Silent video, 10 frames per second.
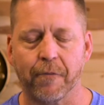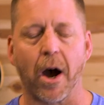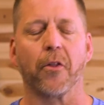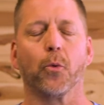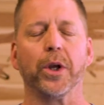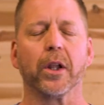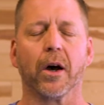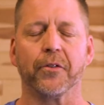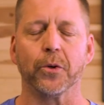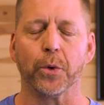Father, we
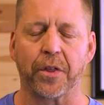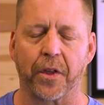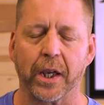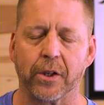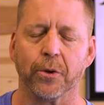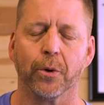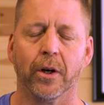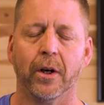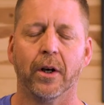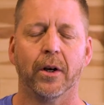love you. We thank you
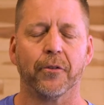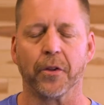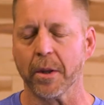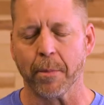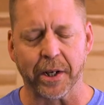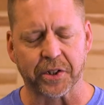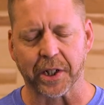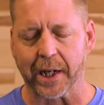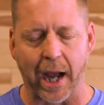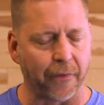for the
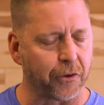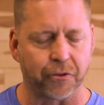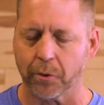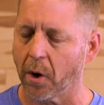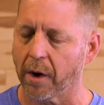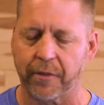amazing God that you are.